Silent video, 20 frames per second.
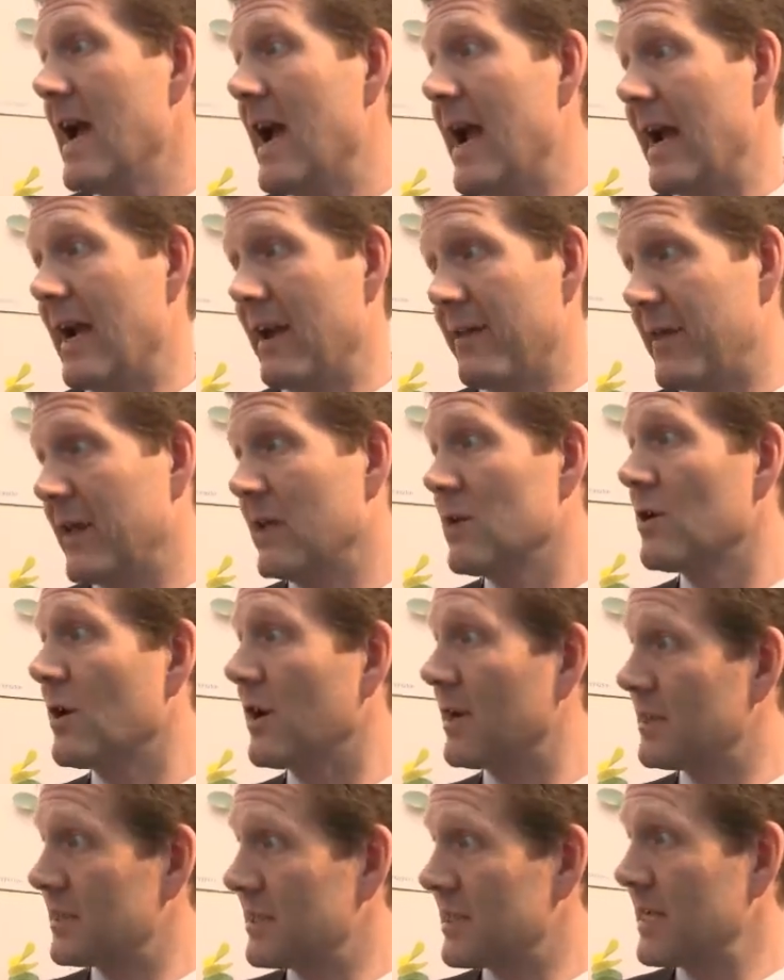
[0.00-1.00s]
and I think you're
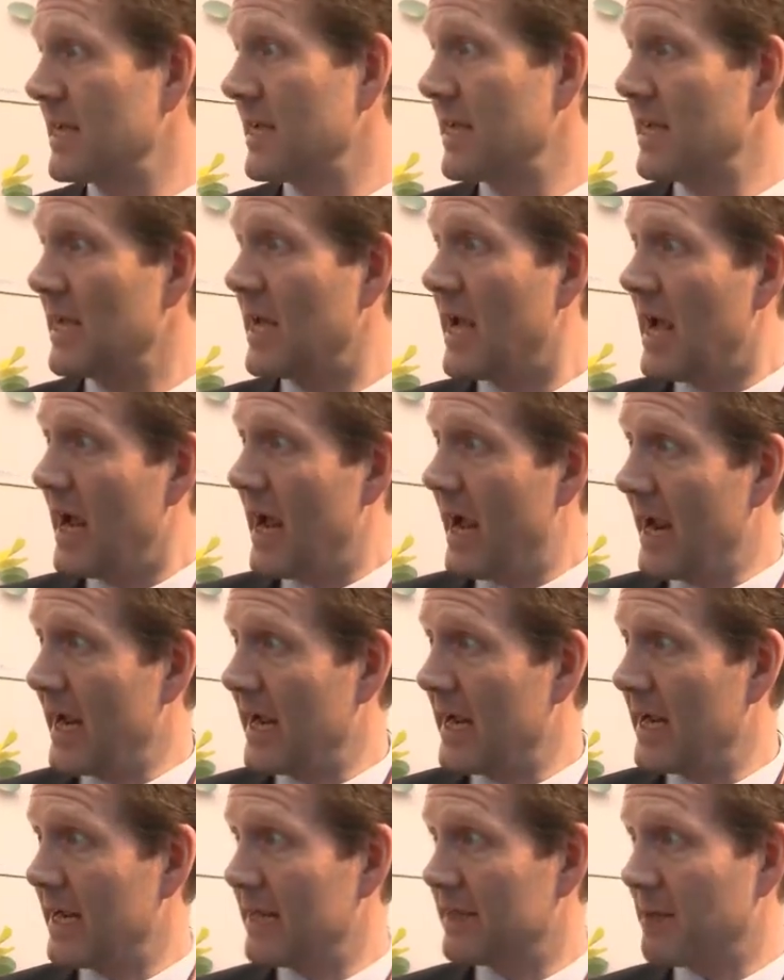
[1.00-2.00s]
going to see
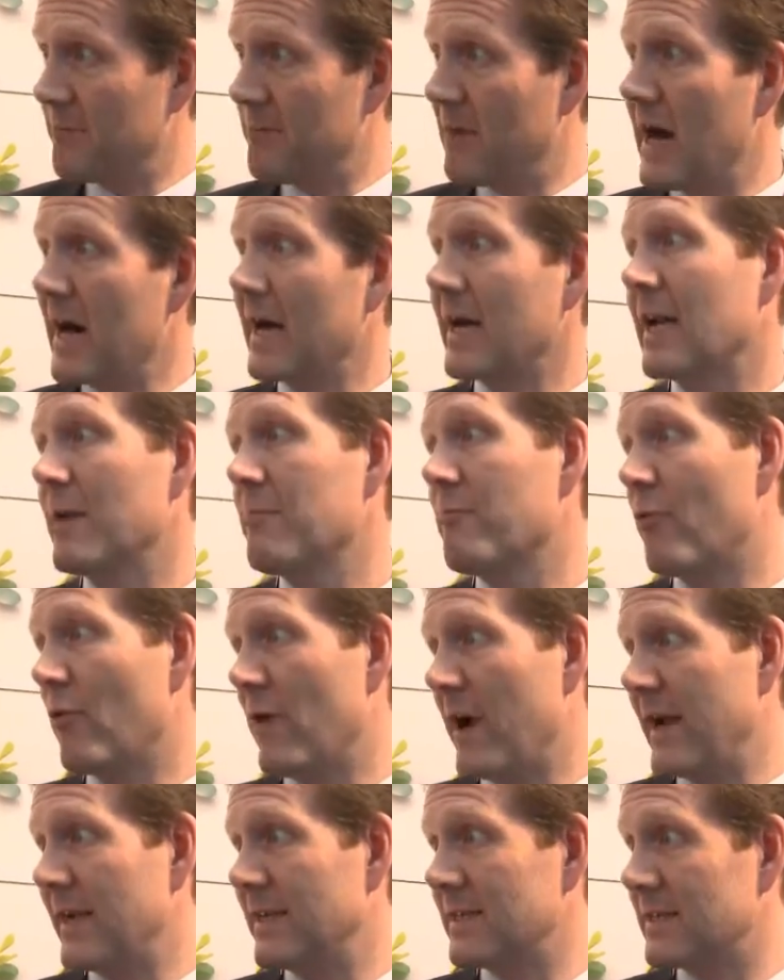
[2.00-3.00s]
the market
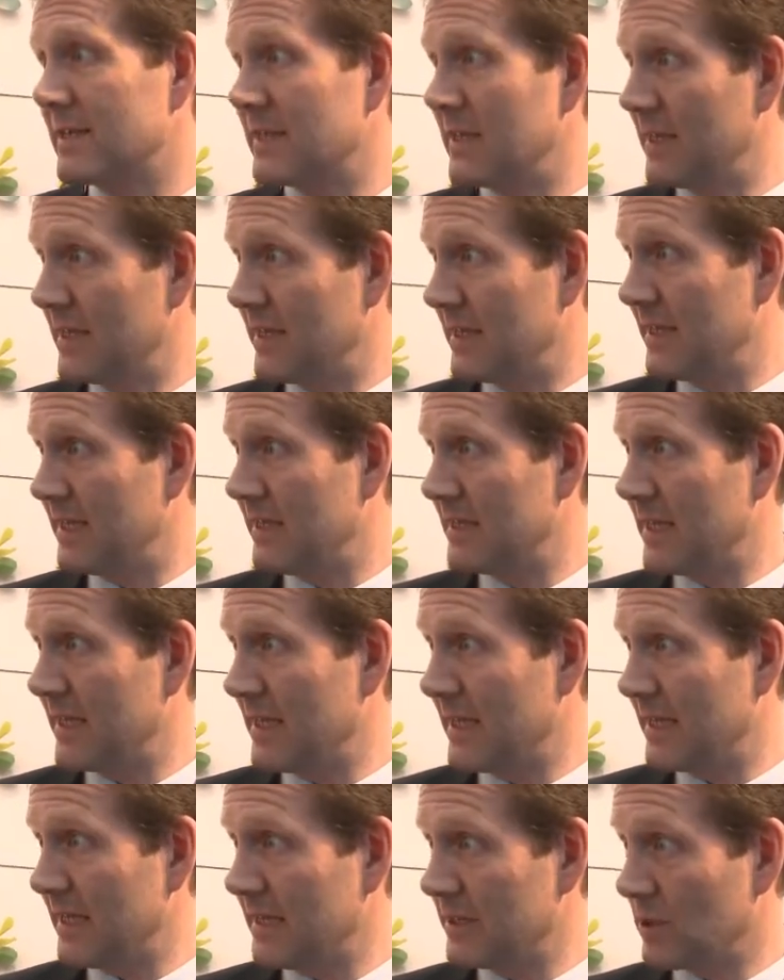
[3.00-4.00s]
embrace
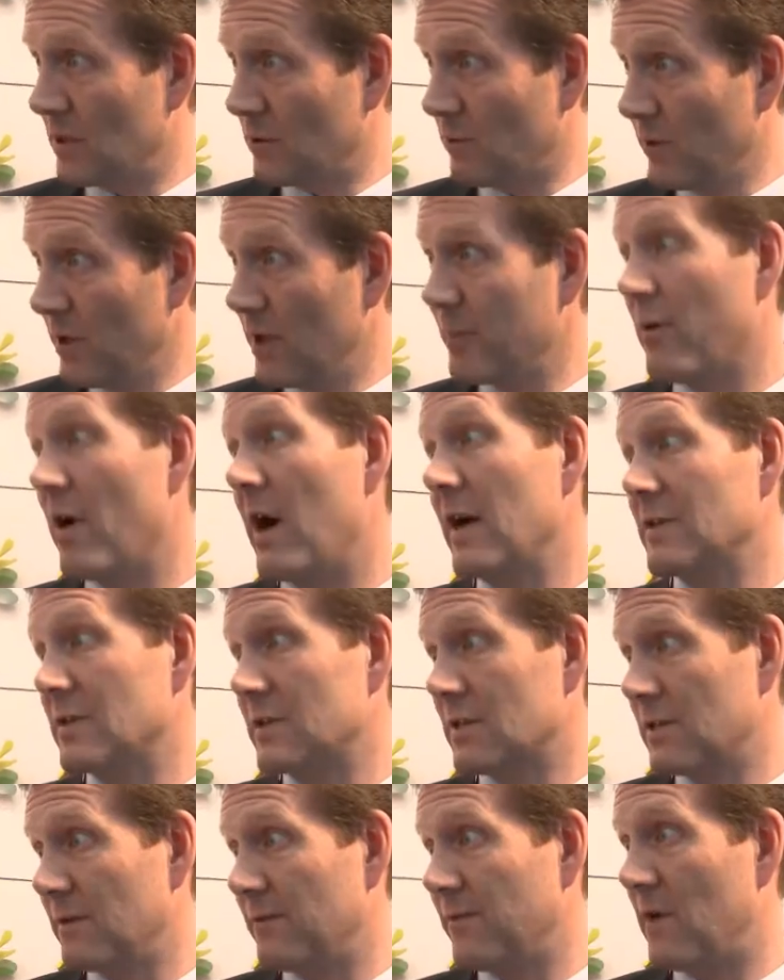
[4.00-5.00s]
the Tocqueville
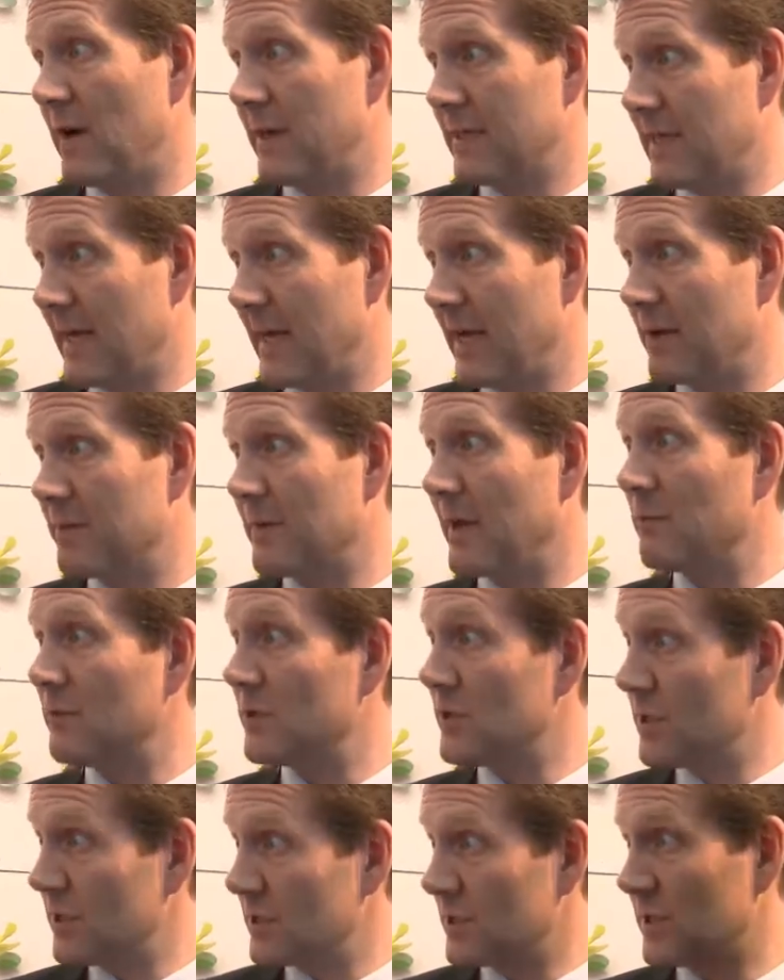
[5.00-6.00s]
processor for Itanium that
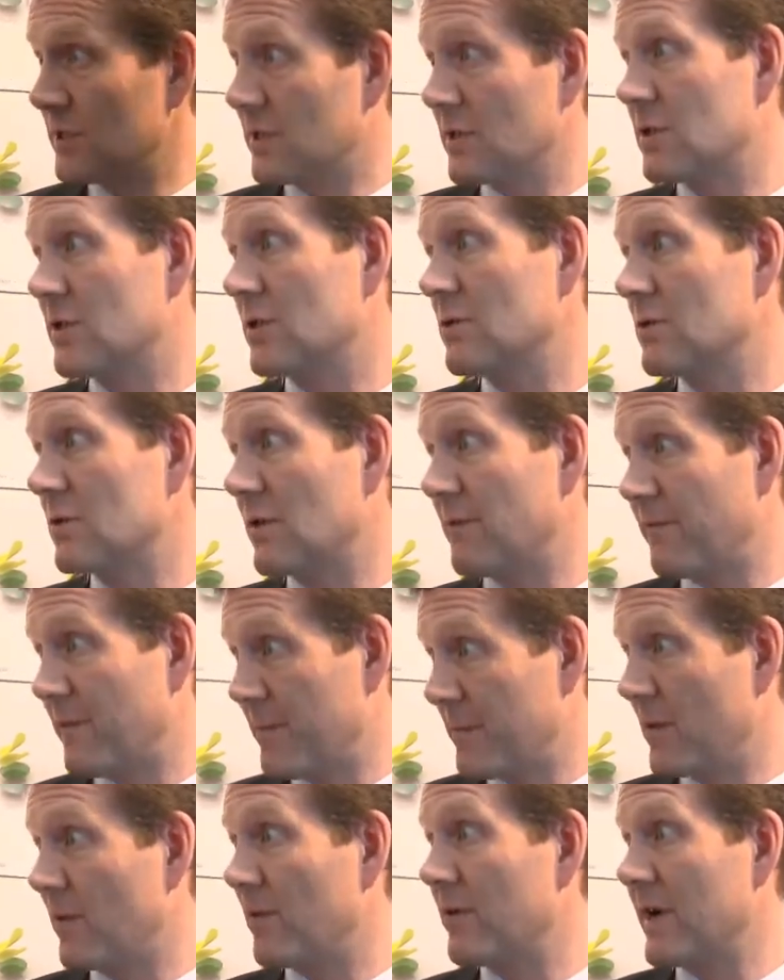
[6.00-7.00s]
we just introduced on
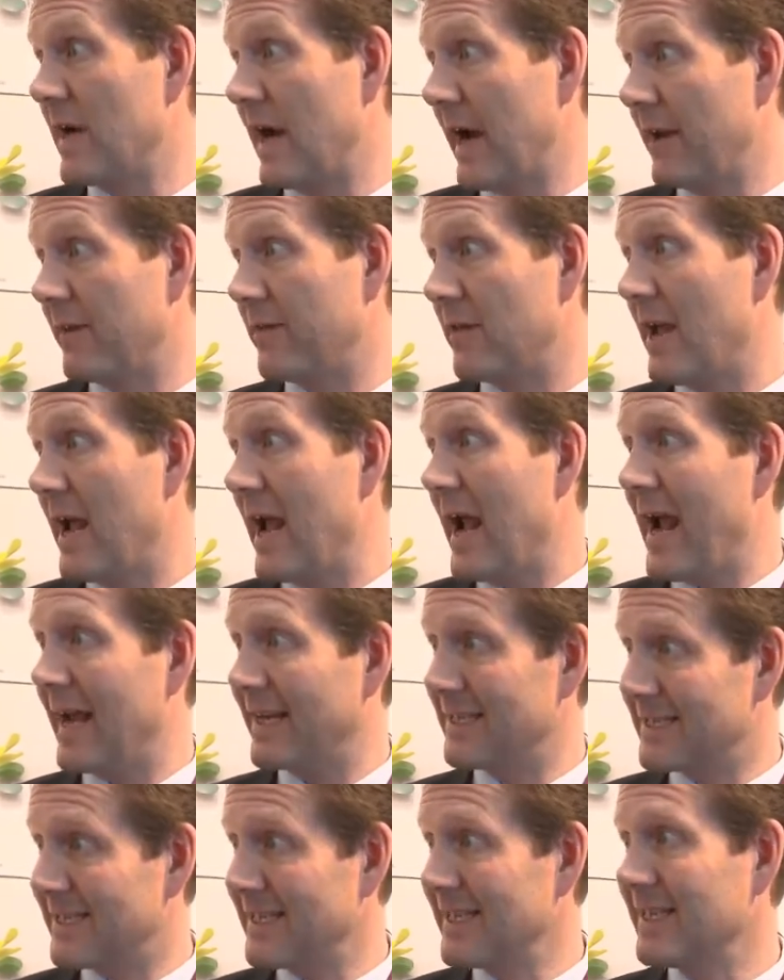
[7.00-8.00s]
February 8th,
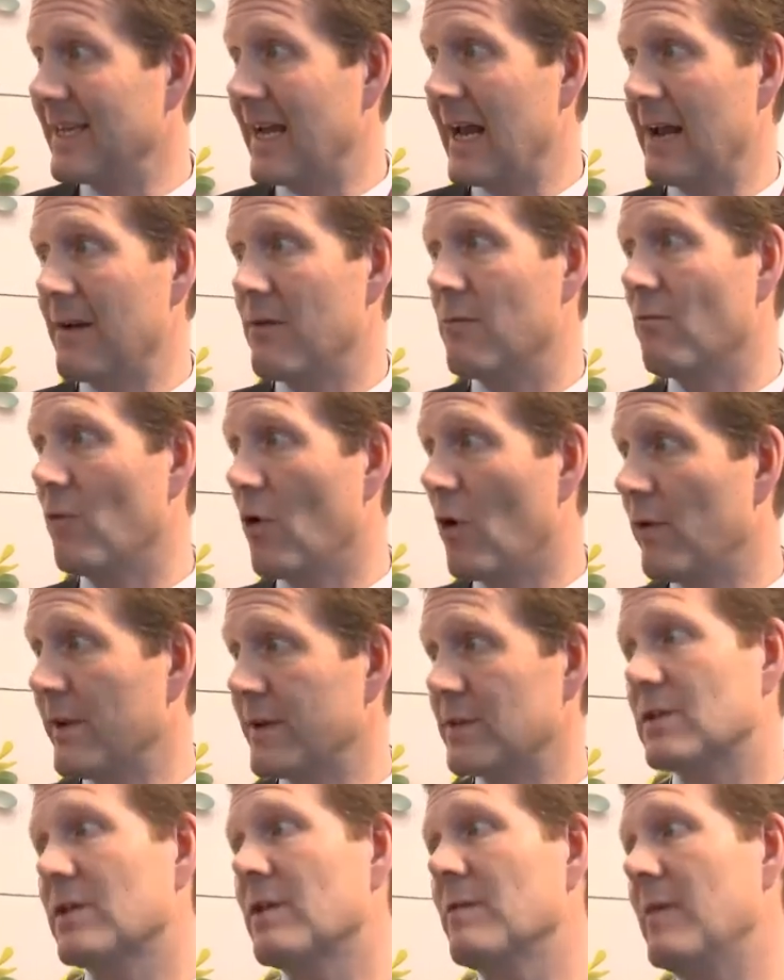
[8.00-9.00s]
and see that roll
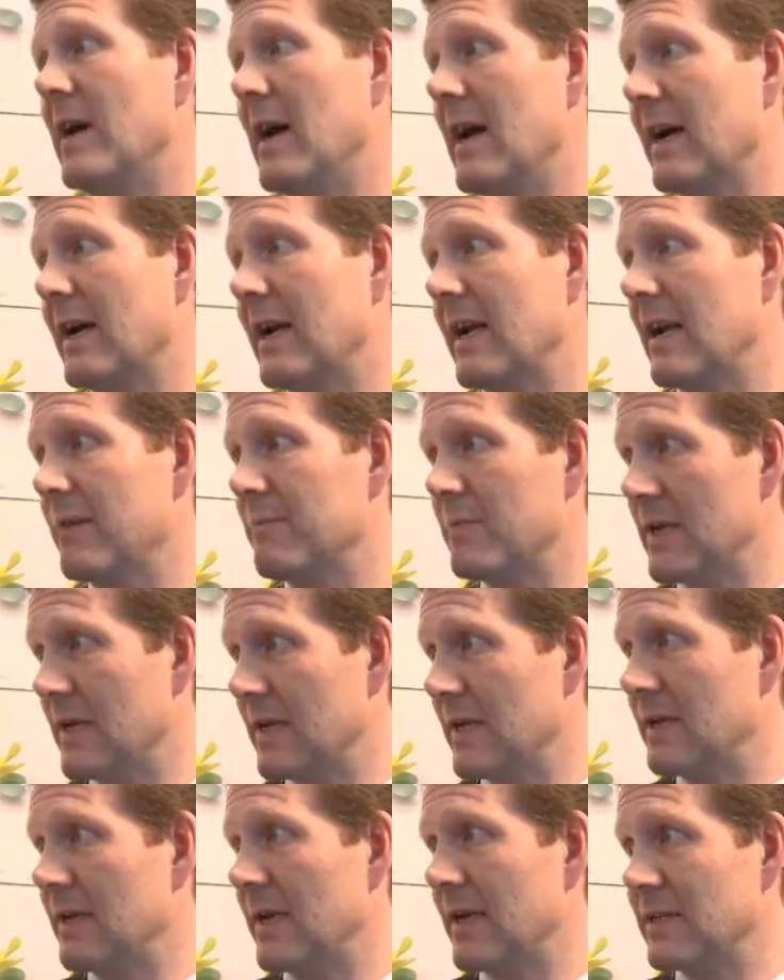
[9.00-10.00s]
into the market and
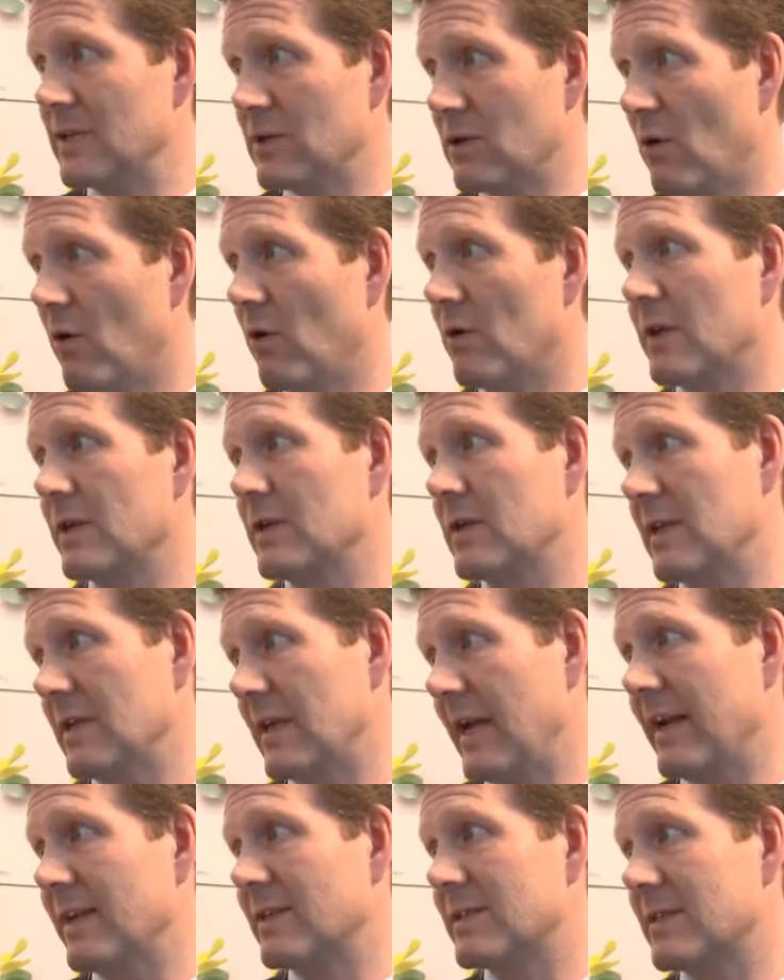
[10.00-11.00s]
being installed in
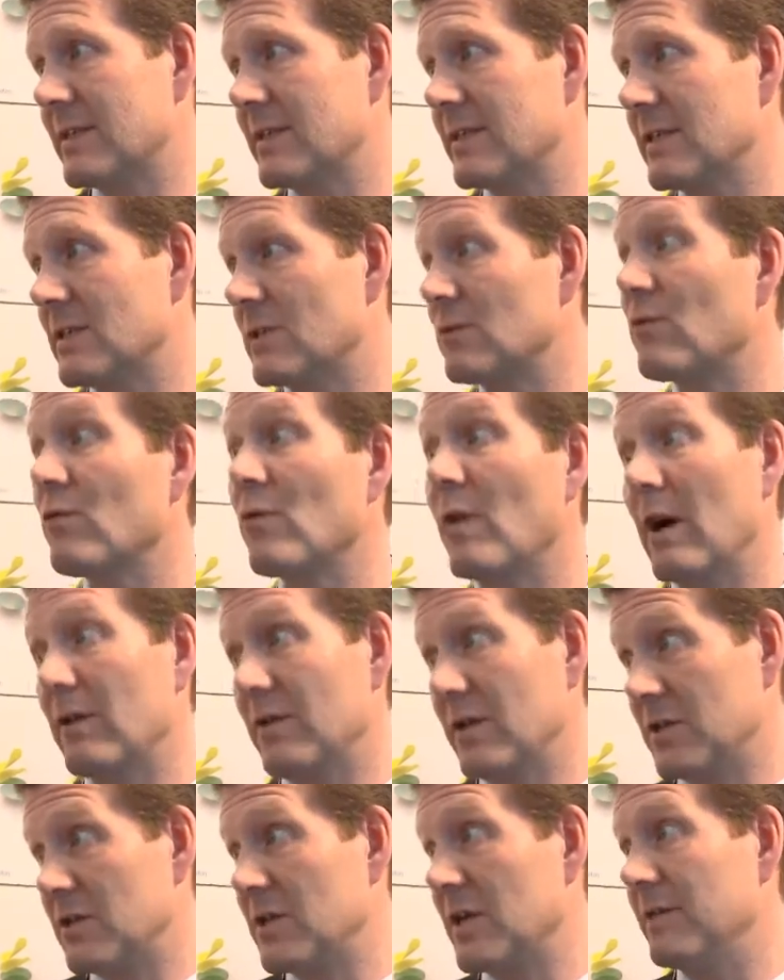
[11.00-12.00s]
data centers throughout
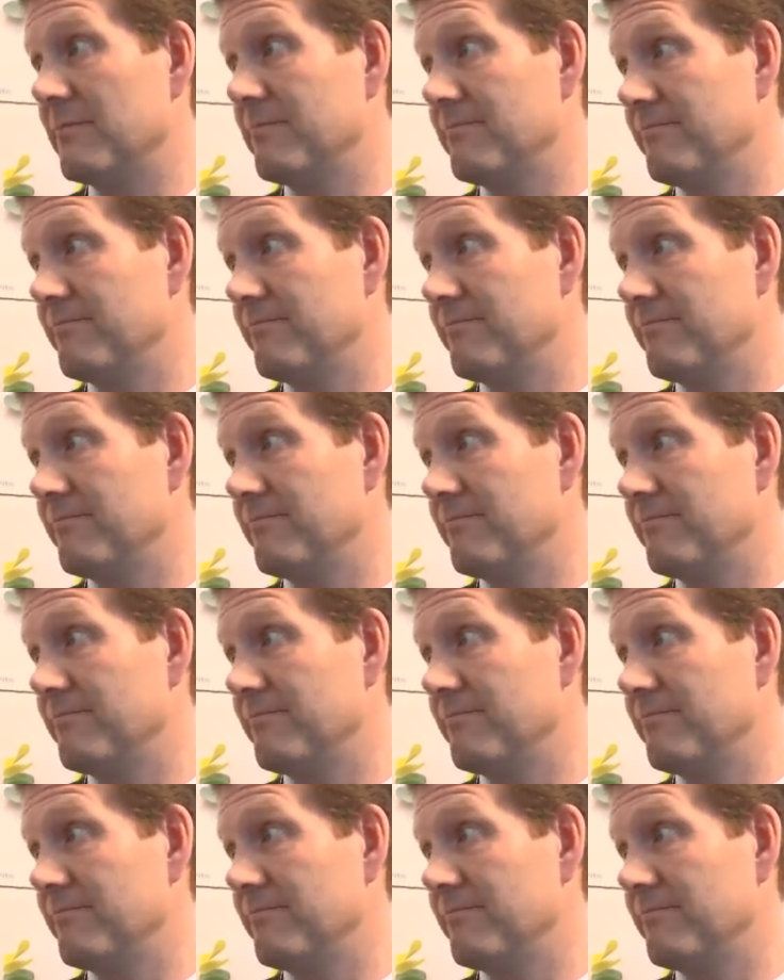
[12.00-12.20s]
this year.